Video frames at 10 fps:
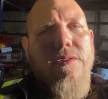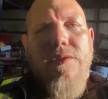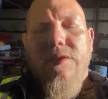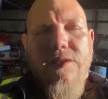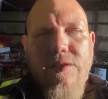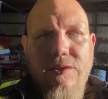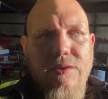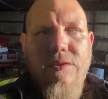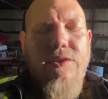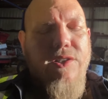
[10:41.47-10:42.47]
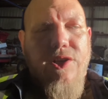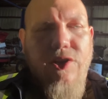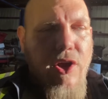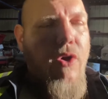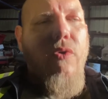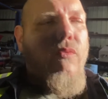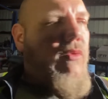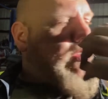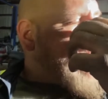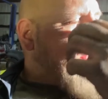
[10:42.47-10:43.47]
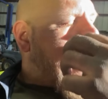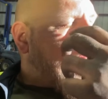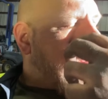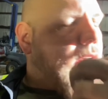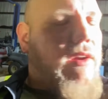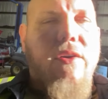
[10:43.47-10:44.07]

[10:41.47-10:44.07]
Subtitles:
just to know what they're going to have in it, you know,